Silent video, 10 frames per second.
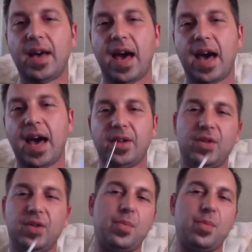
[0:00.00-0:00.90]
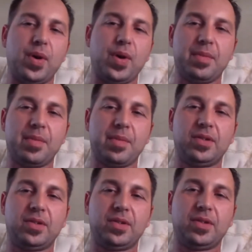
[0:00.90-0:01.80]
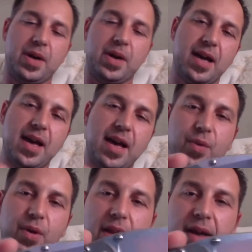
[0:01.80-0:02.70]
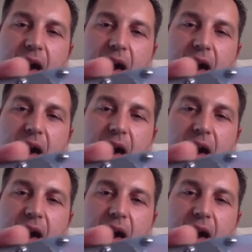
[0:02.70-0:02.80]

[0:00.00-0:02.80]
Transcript: I've gotten to the point in the stage of my life where like